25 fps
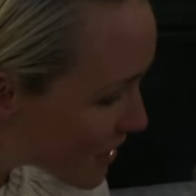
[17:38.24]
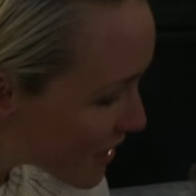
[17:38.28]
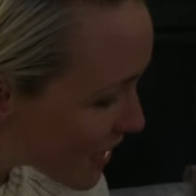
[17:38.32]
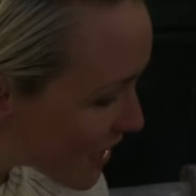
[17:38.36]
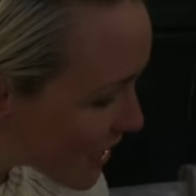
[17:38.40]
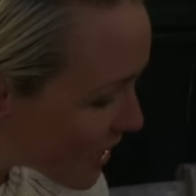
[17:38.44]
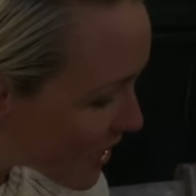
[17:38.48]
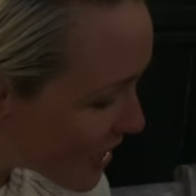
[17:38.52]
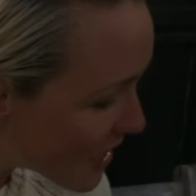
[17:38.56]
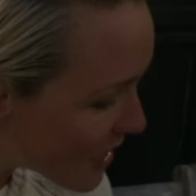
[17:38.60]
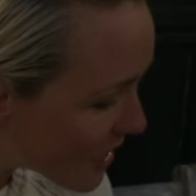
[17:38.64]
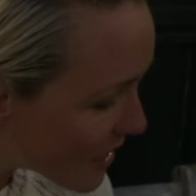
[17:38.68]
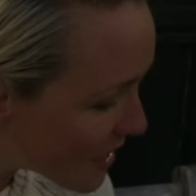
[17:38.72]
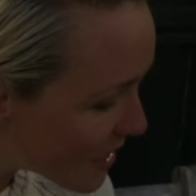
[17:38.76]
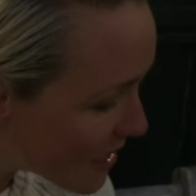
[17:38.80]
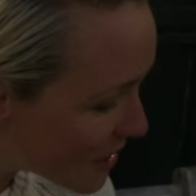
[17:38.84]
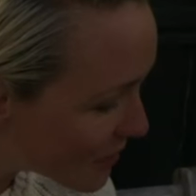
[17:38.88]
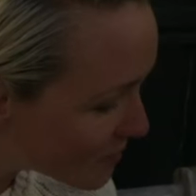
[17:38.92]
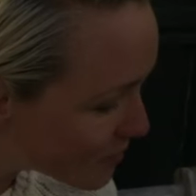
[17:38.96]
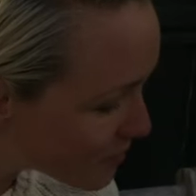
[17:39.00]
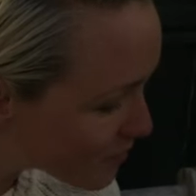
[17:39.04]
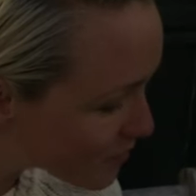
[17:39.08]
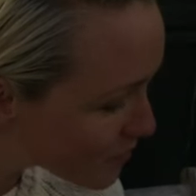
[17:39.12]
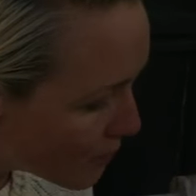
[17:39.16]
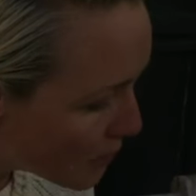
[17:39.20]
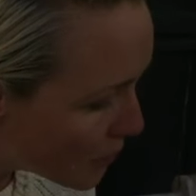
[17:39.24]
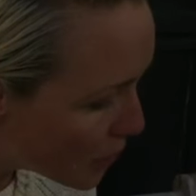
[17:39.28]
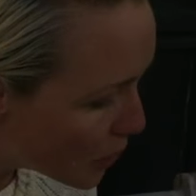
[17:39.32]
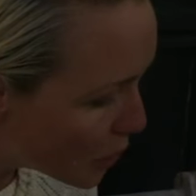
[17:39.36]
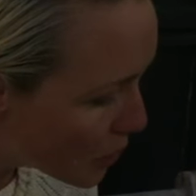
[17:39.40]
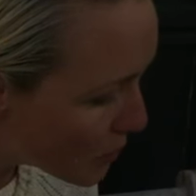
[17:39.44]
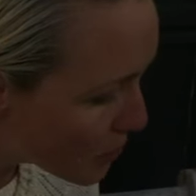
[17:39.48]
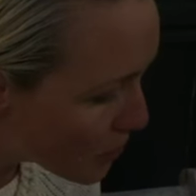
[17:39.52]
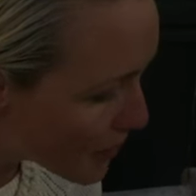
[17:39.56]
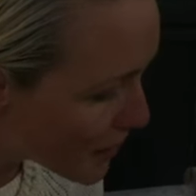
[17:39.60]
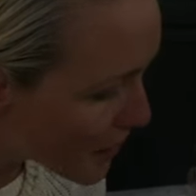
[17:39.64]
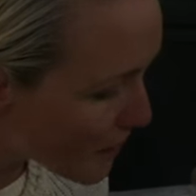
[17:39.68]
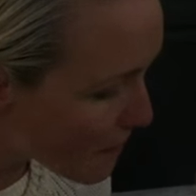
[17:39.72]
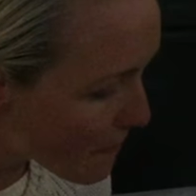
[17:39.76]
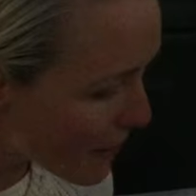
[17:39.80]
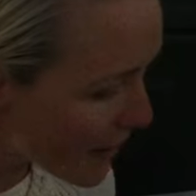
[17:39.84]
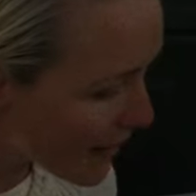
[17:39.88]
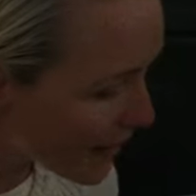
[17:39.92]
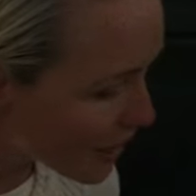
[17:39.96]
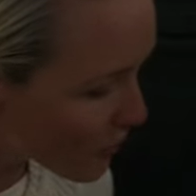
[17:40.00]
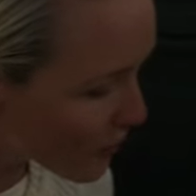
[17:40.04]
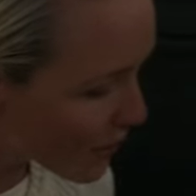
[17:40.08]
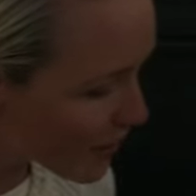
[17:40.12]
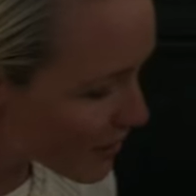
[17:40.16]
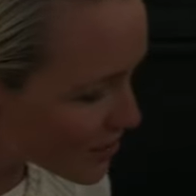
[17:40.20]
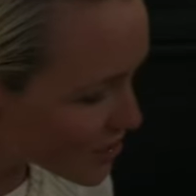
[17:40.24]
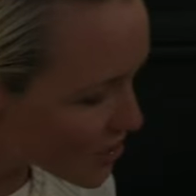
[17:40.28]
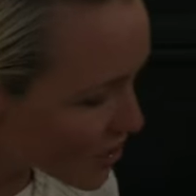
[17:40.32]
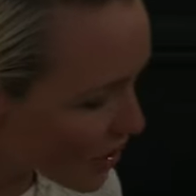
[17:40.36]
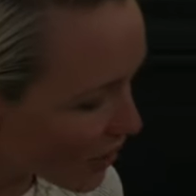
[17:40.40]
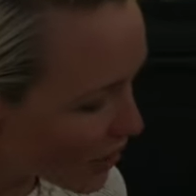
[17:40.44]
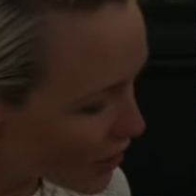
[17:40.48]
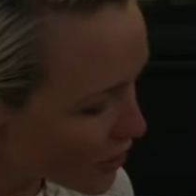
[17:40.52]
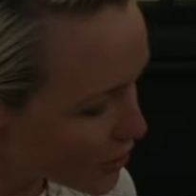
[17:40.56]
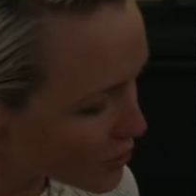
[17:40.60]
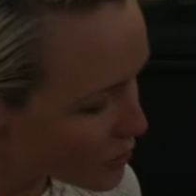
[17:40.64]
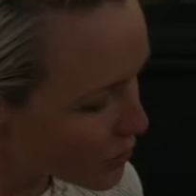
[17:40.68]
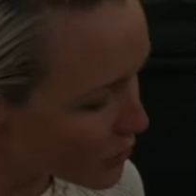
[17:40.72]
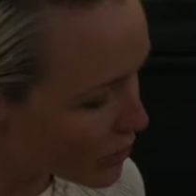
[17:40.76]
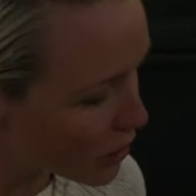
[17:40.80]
the blueberry Bakewell tart